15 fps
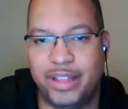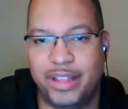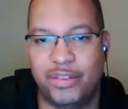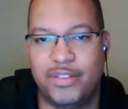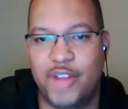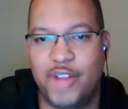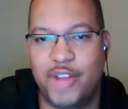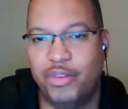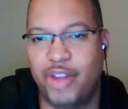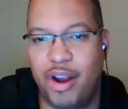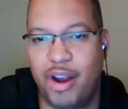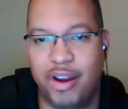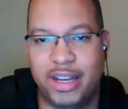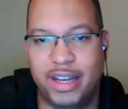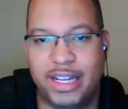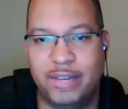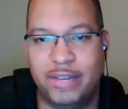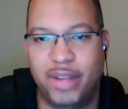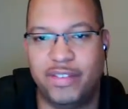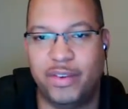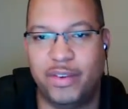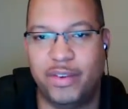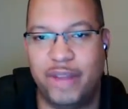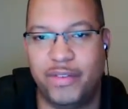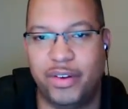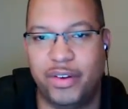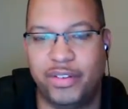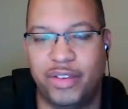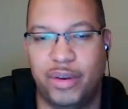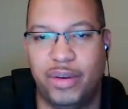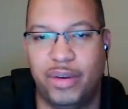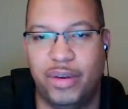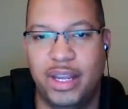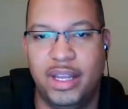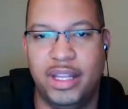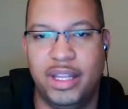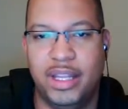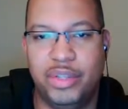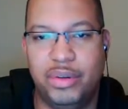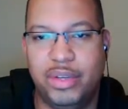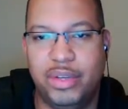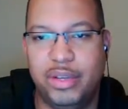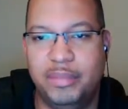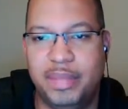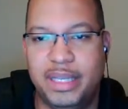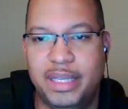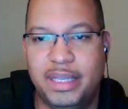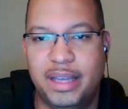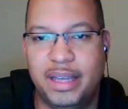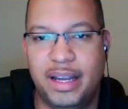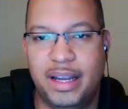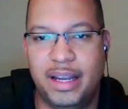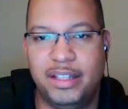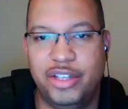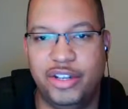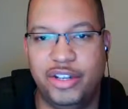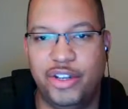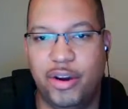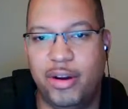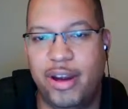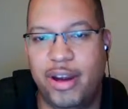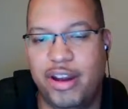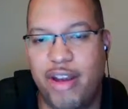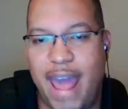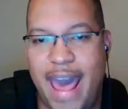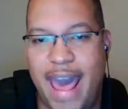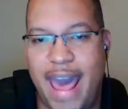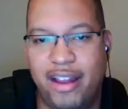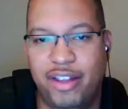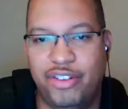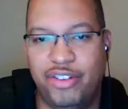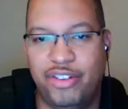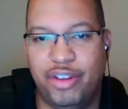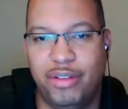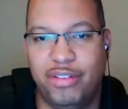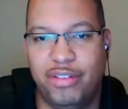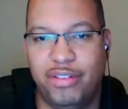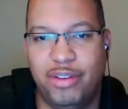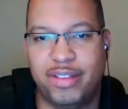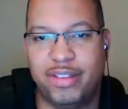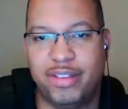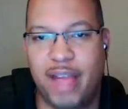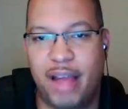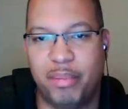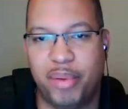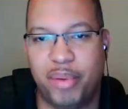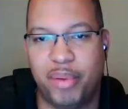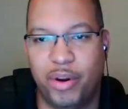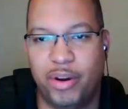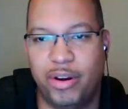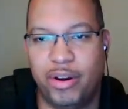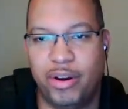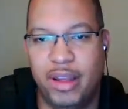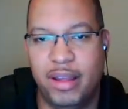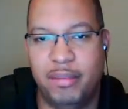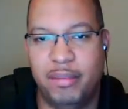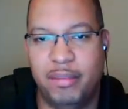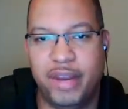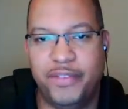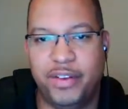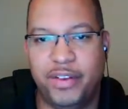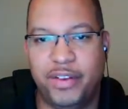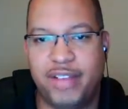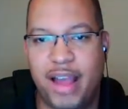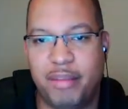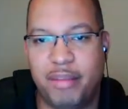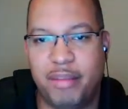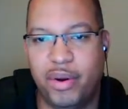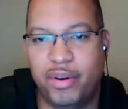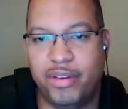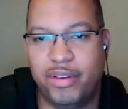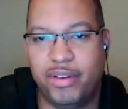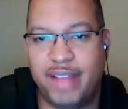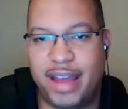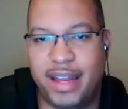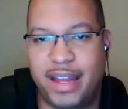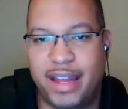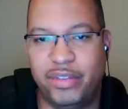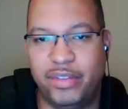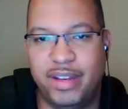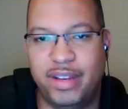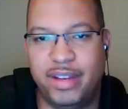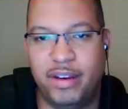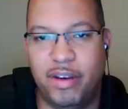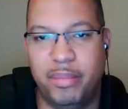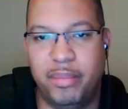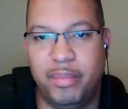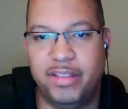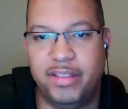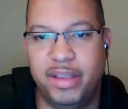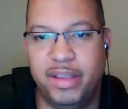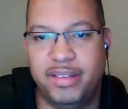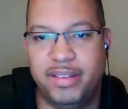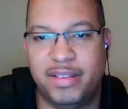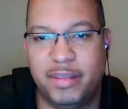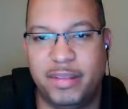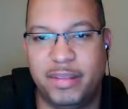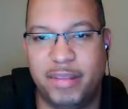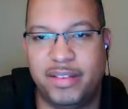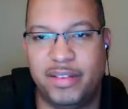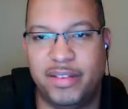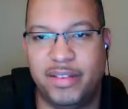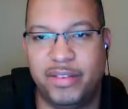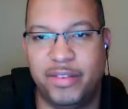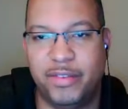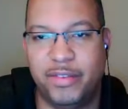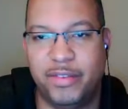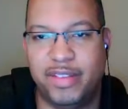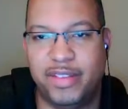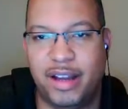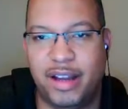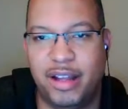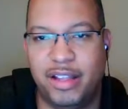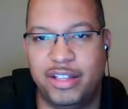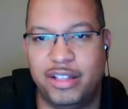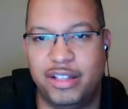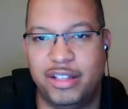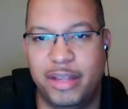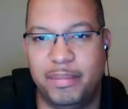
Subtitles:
There's no targeting whatsoever. So you could be your ad could show to a stockbroker, but if your stockbroker is not interested in home-based business, it makes no difference at all.